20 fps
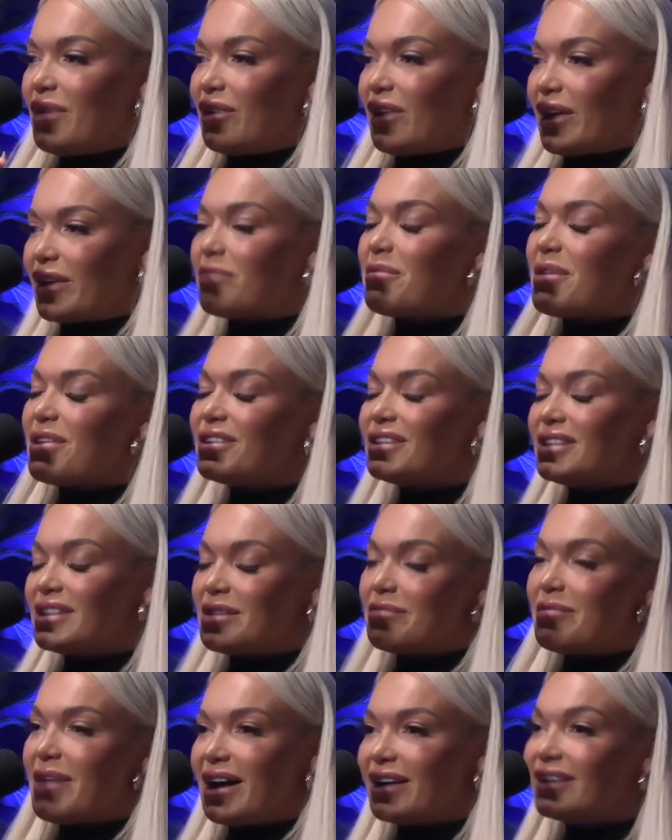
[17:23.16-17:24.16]
method to the
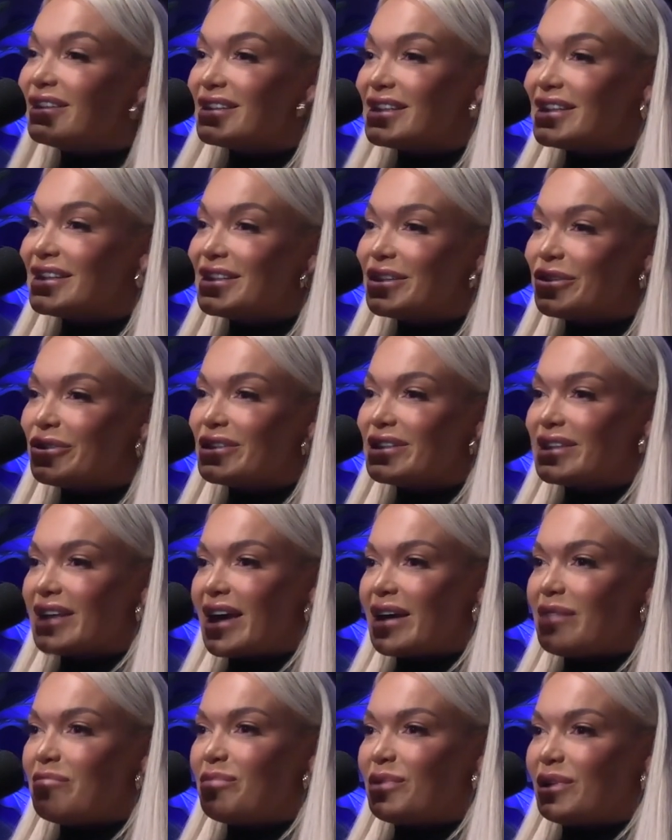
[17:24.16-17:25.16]
madness is still the
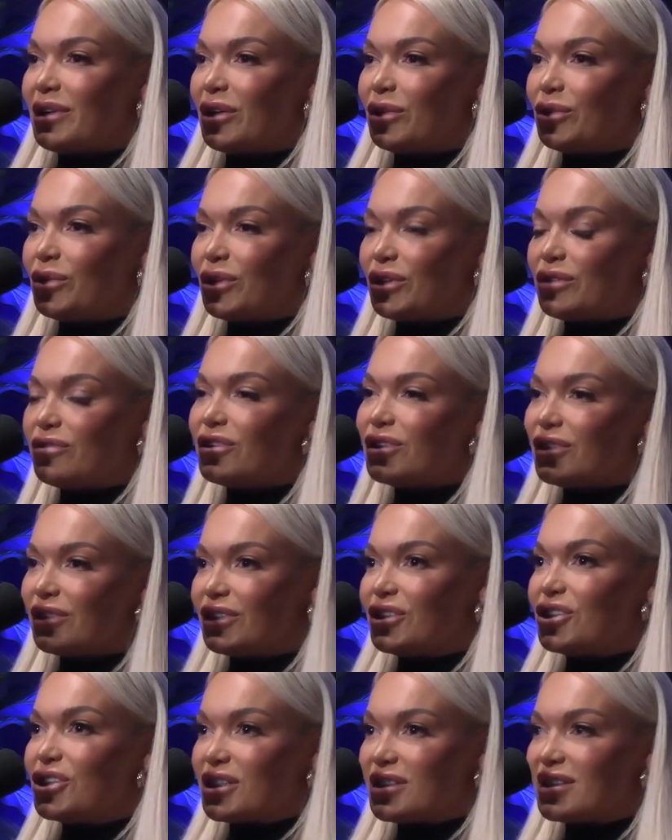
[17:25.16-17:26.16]
same, but a lot of the
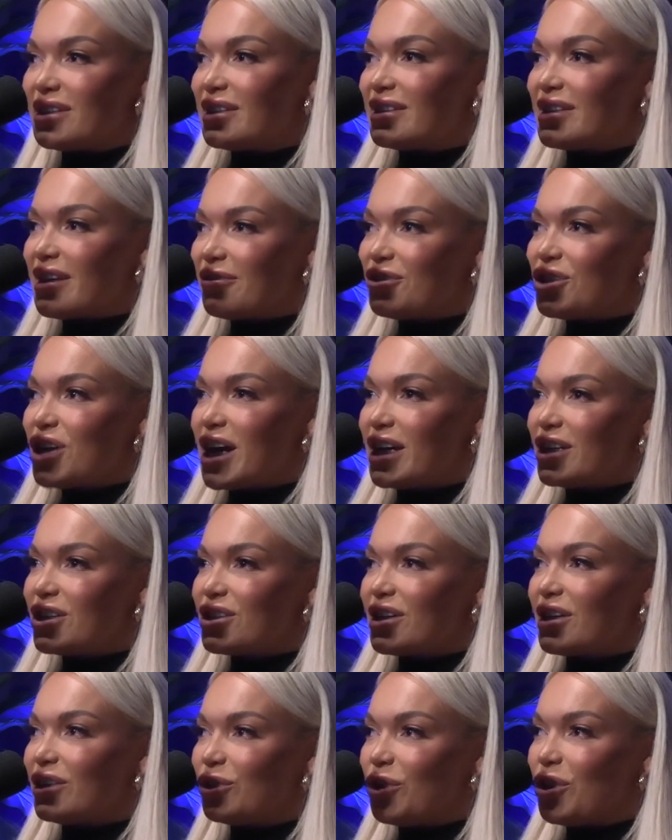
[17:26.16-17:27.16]
logistics have changed
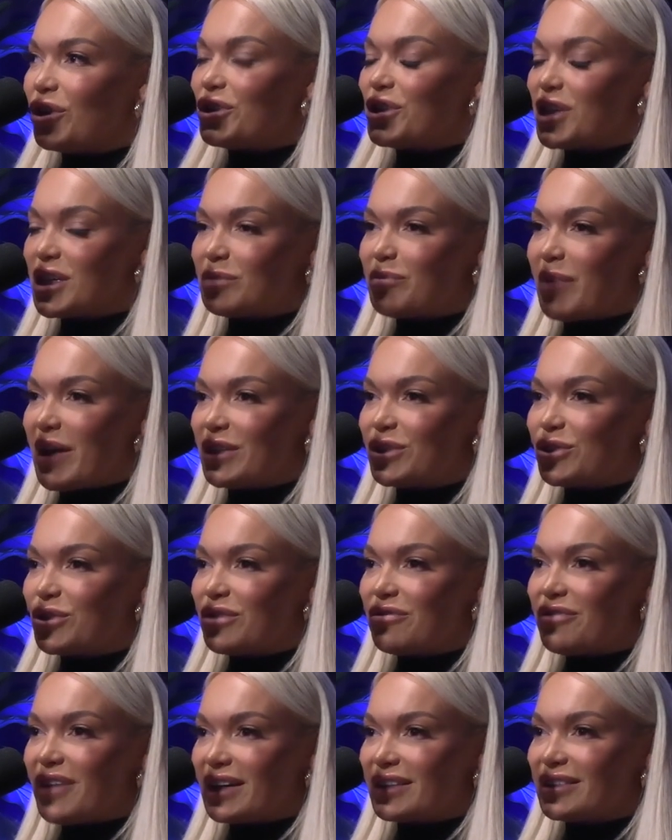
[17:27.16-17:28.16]
a lot just based on the
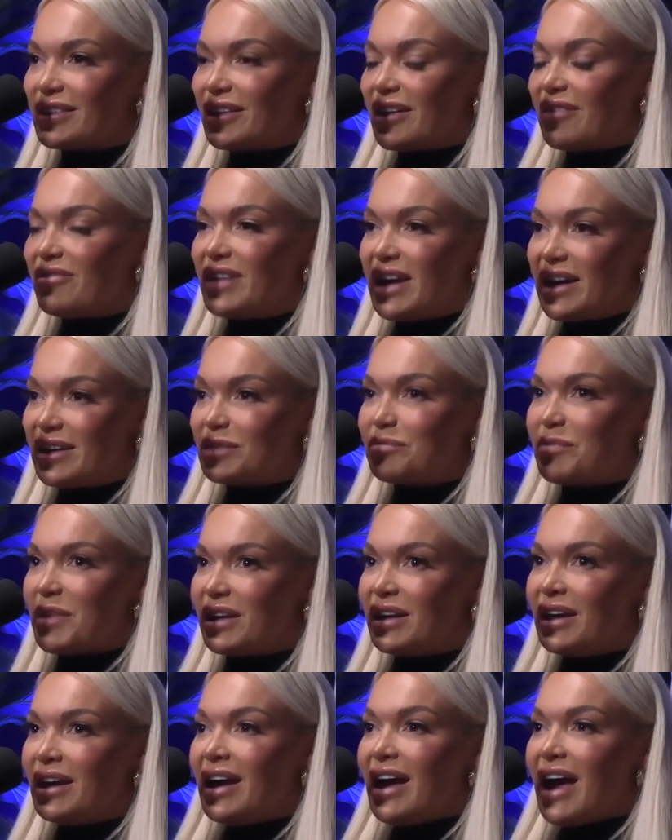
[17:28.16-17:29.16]
fact that I've now spent
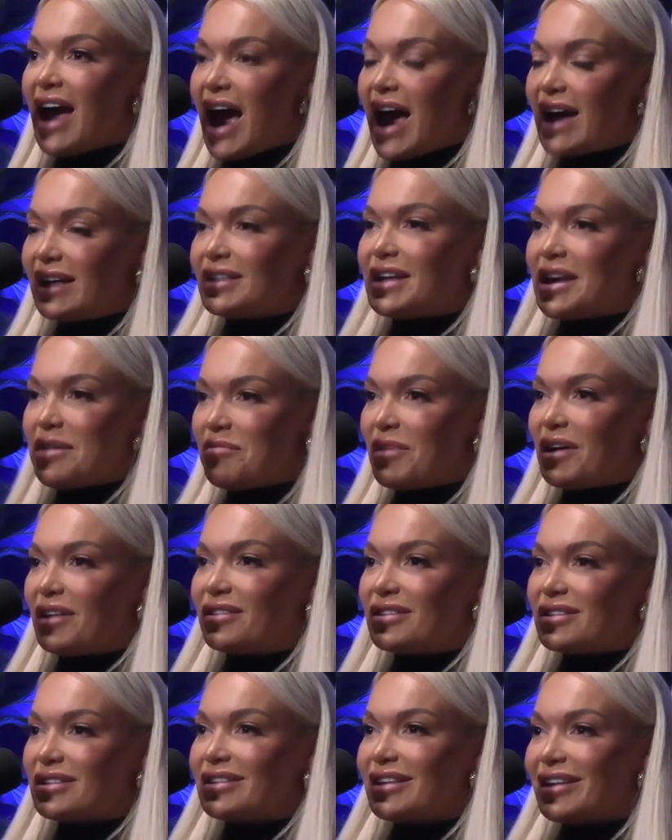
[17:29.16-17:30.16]
18
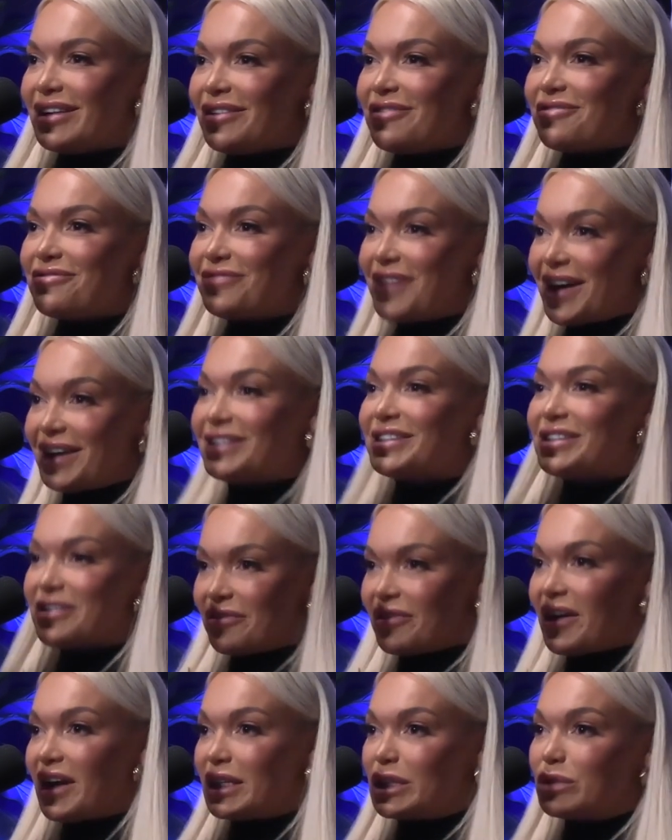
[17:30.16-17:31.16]
months face to
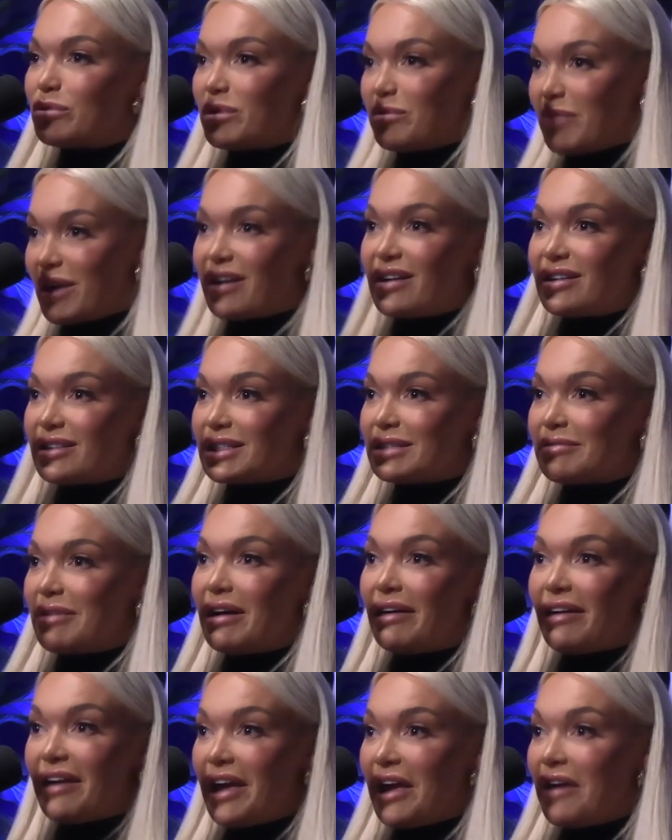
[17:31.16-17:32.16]
face with my customer
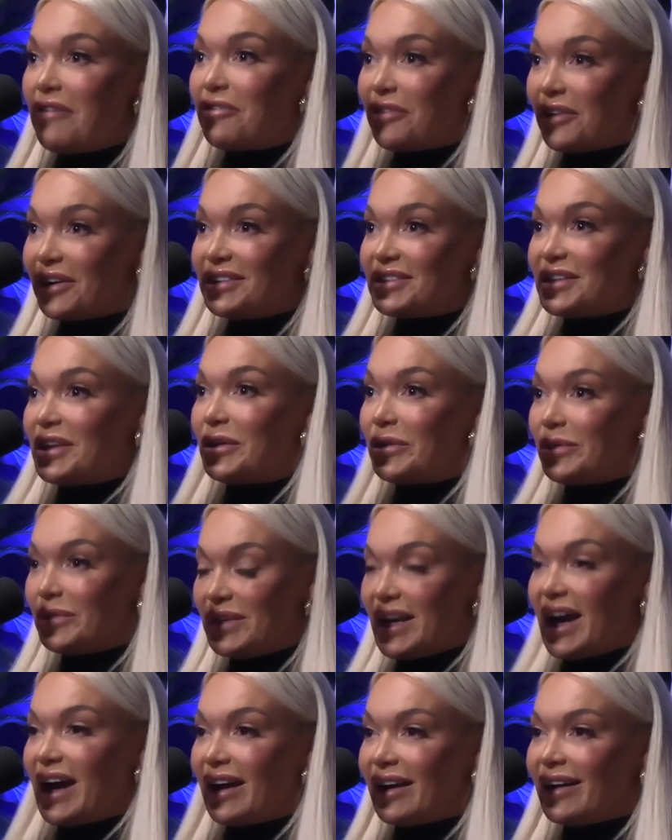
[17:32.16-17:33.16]
every single
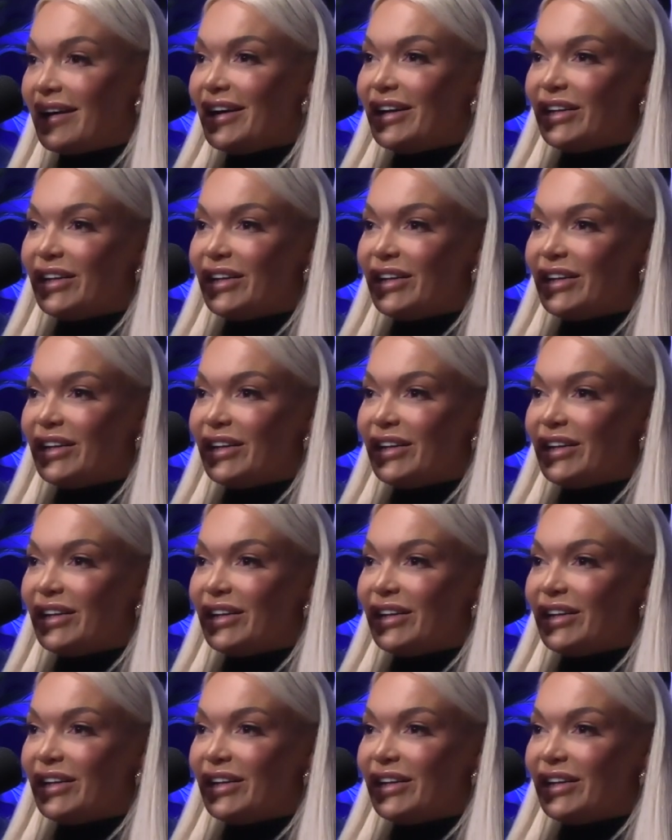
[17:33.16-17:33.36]
day.